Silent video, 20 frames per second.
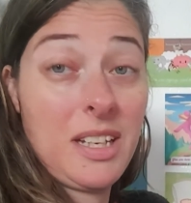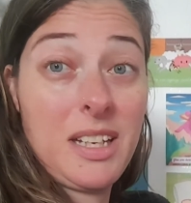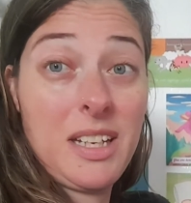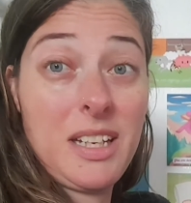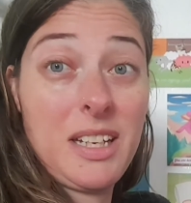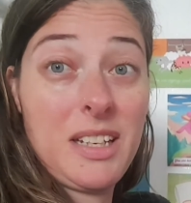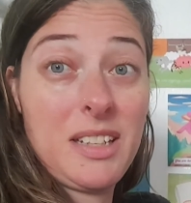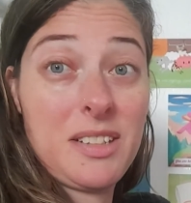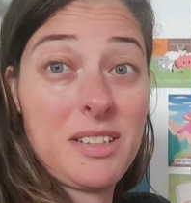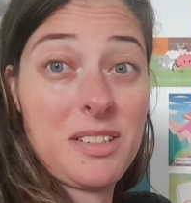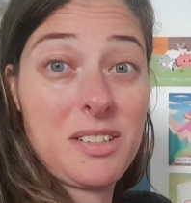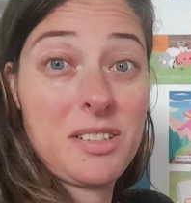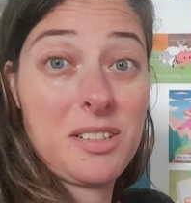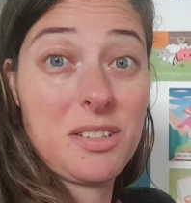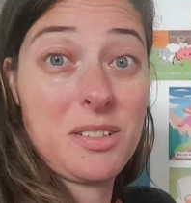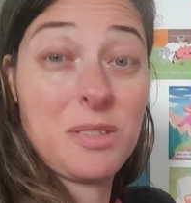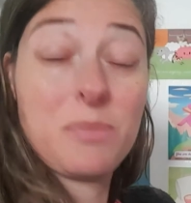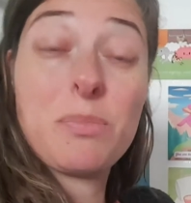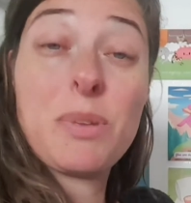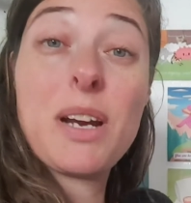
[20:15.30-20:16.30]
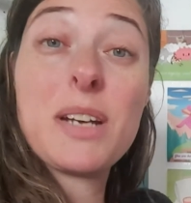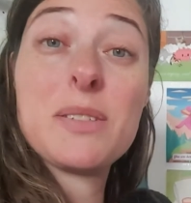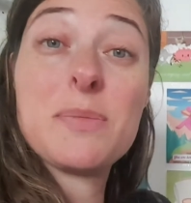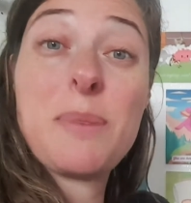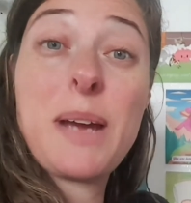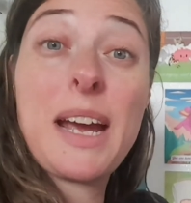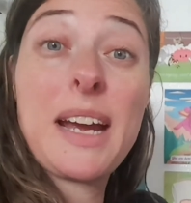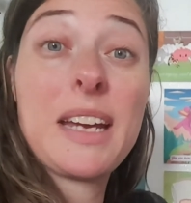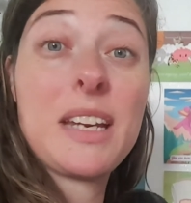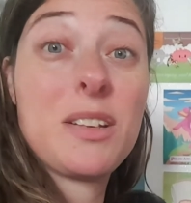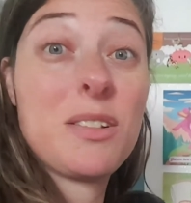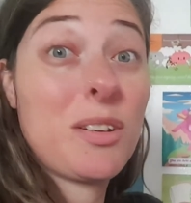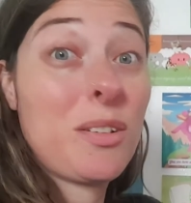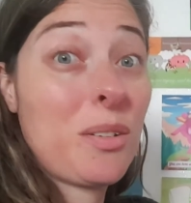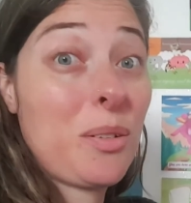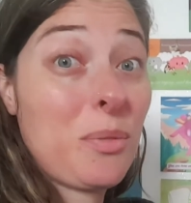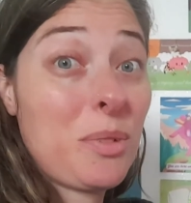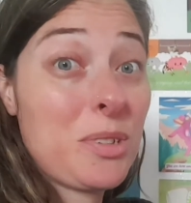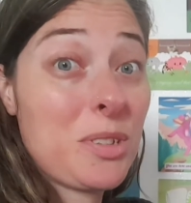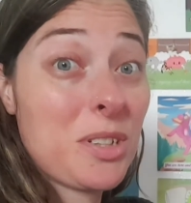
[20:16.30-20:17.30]
it's a surprise pack and you don't
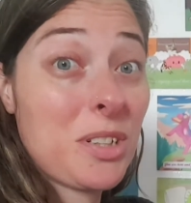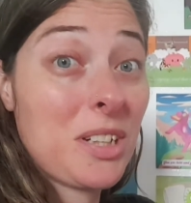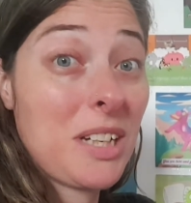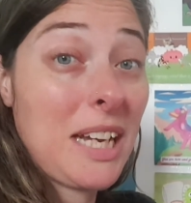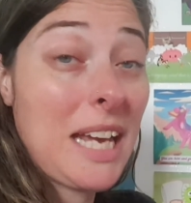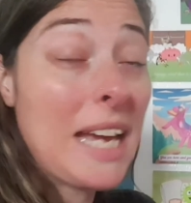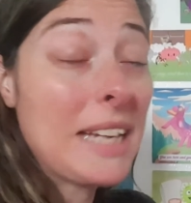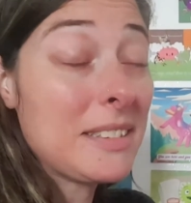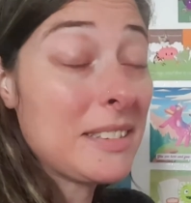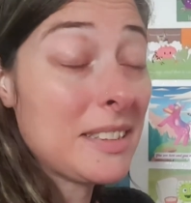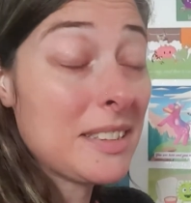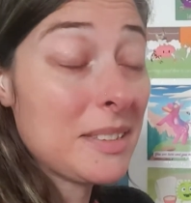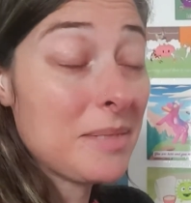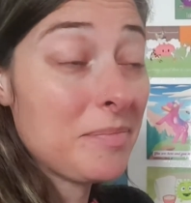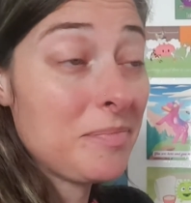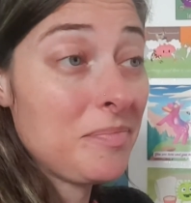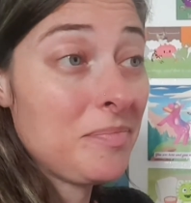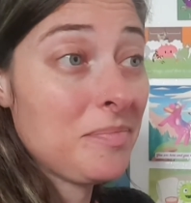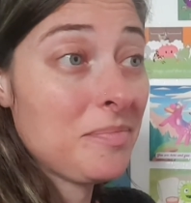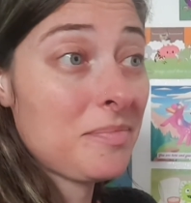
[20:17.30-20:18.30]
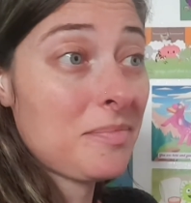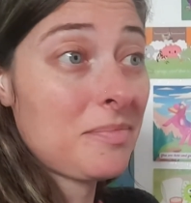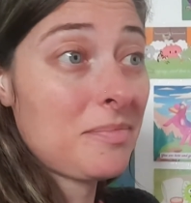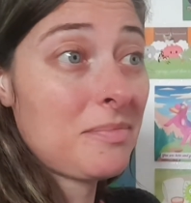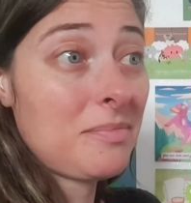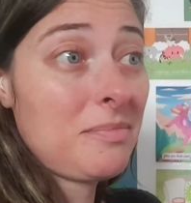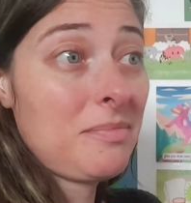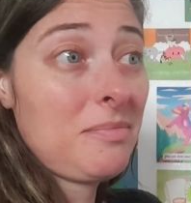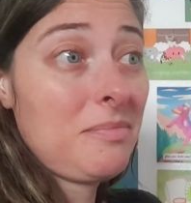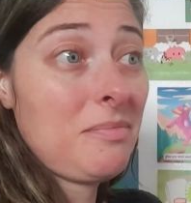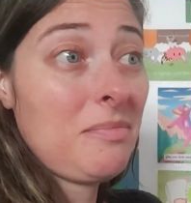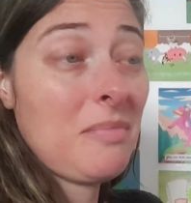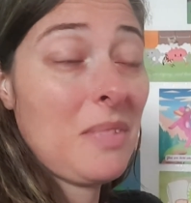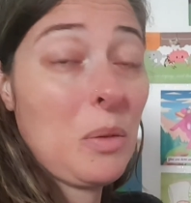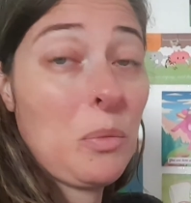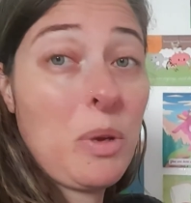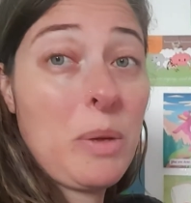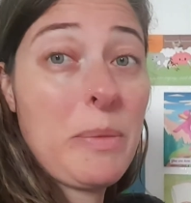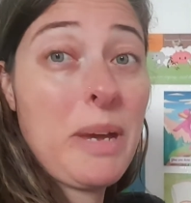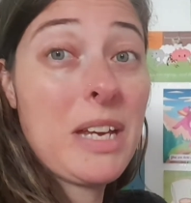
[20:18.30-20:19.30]
know what you're gonna get.
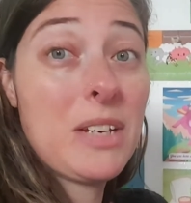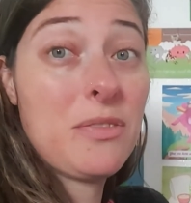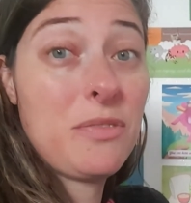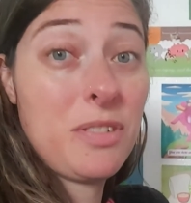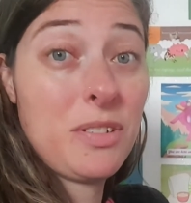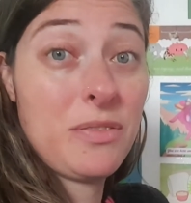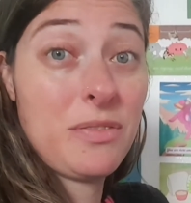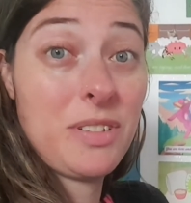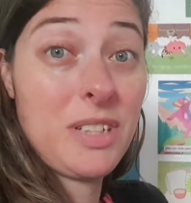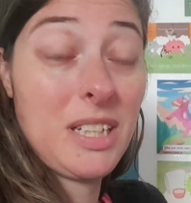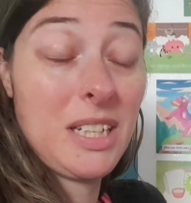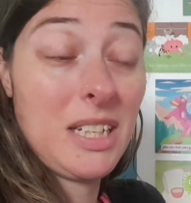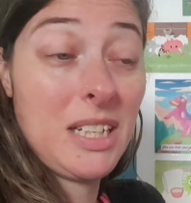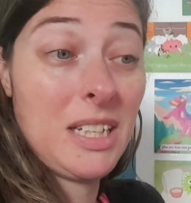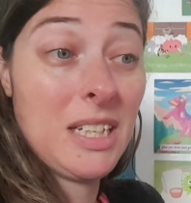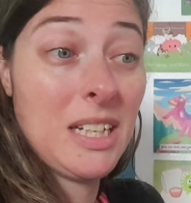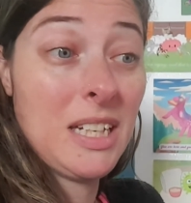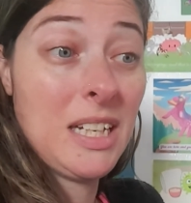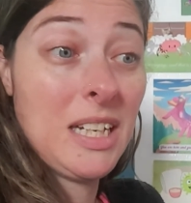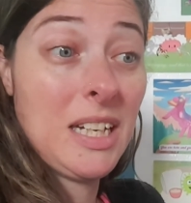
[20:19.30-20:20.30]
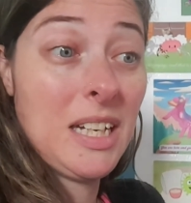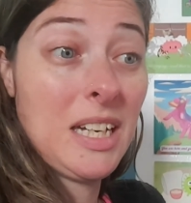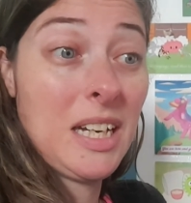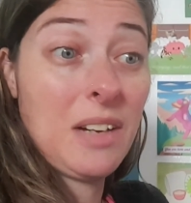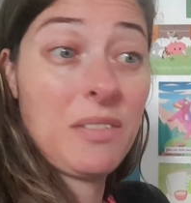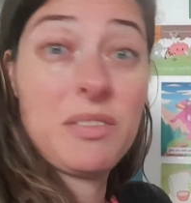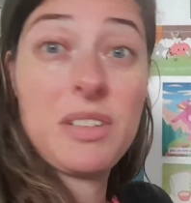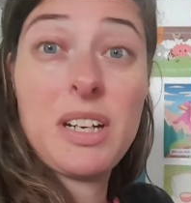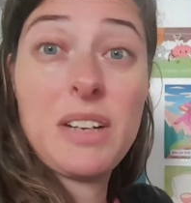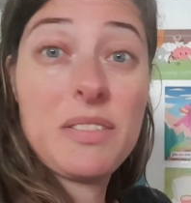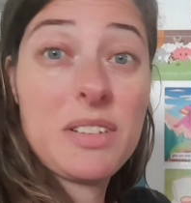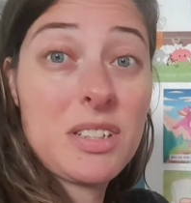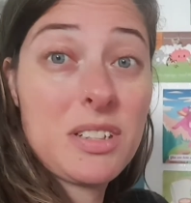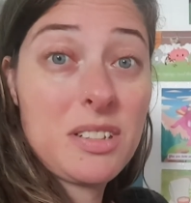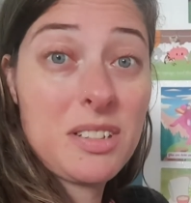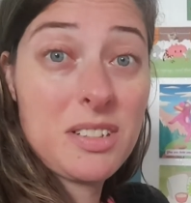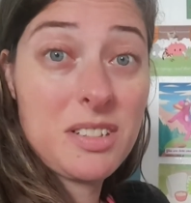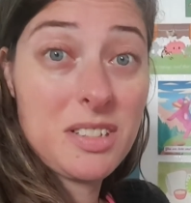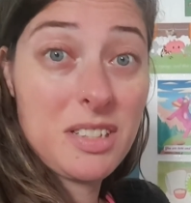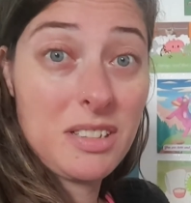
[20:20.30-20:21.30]
We made 50. I've never
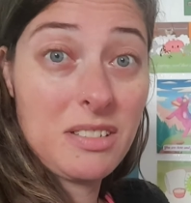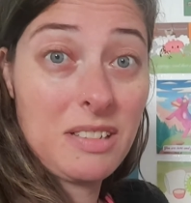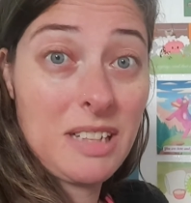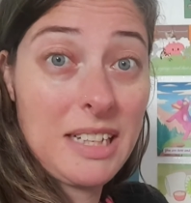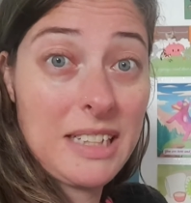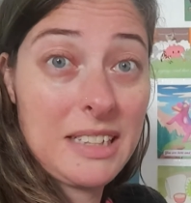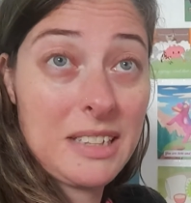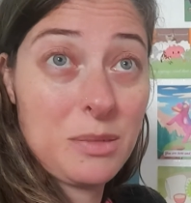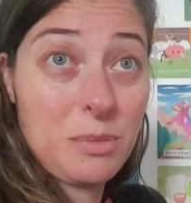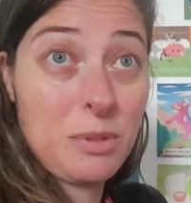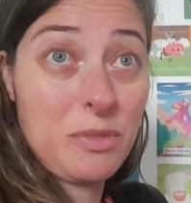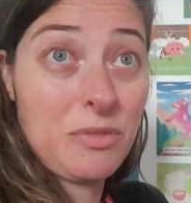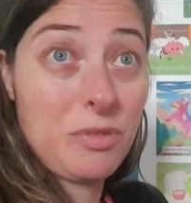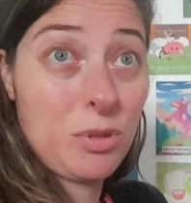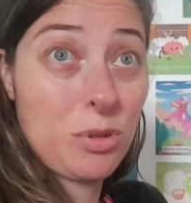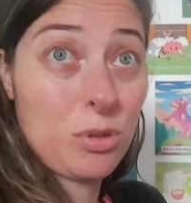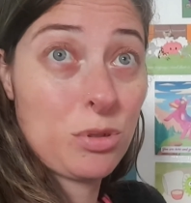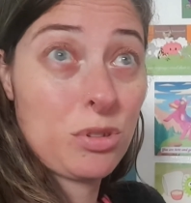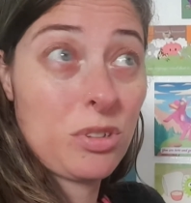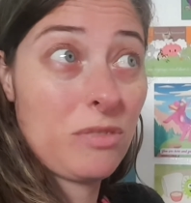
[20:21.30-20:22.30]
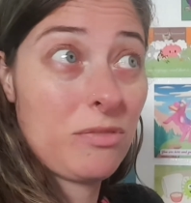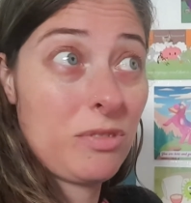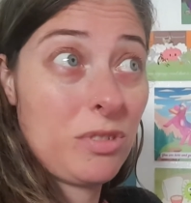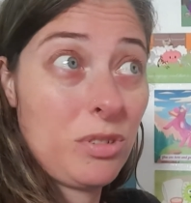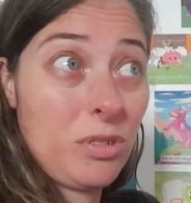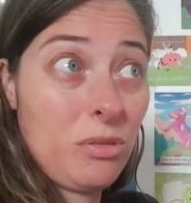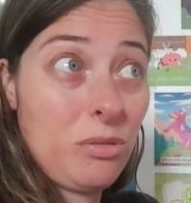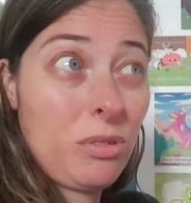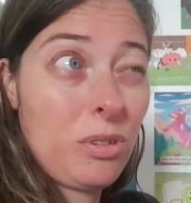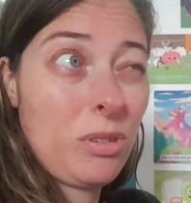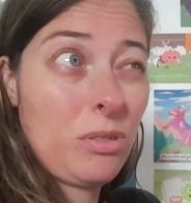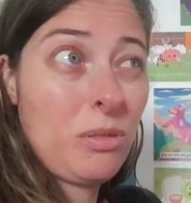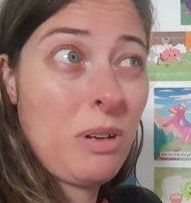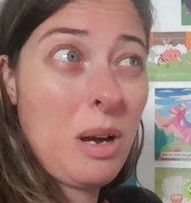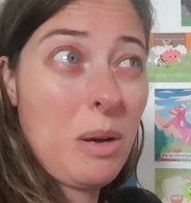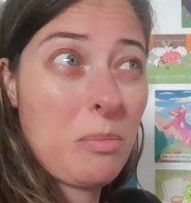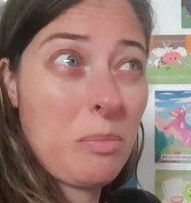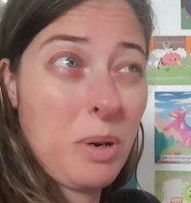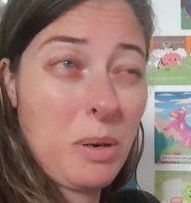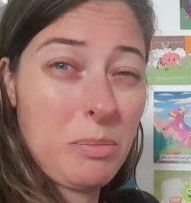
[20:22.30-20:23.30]
done a sale like this before, so I have no clue
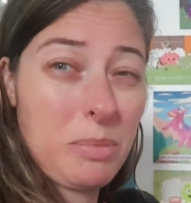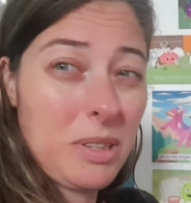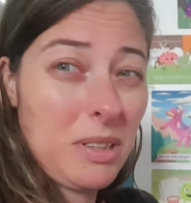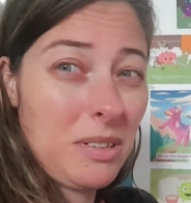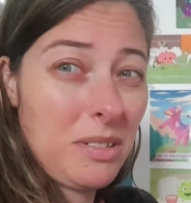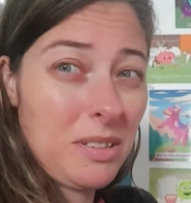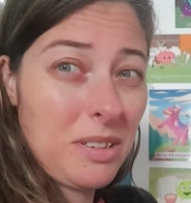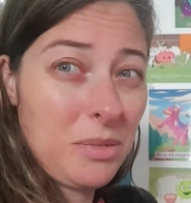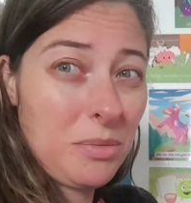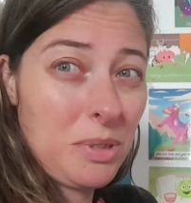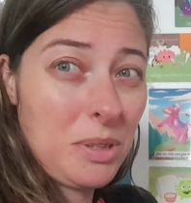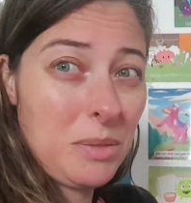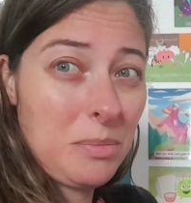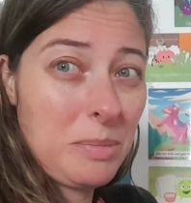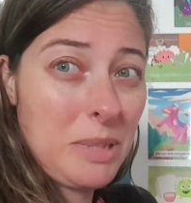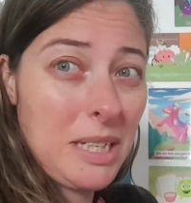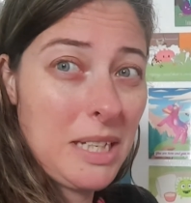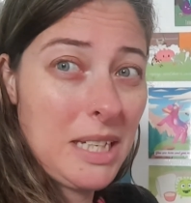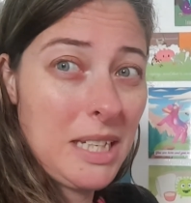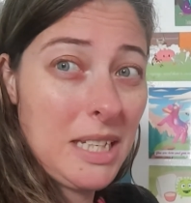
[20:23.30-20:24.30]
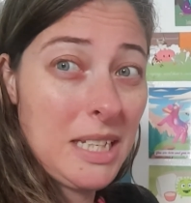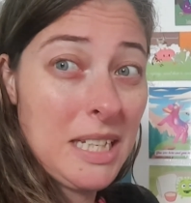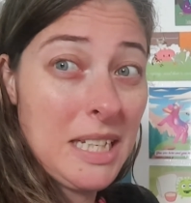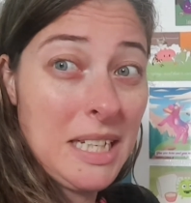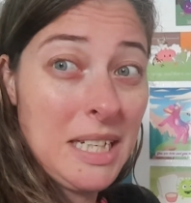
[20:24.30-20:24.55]
how popular it will be.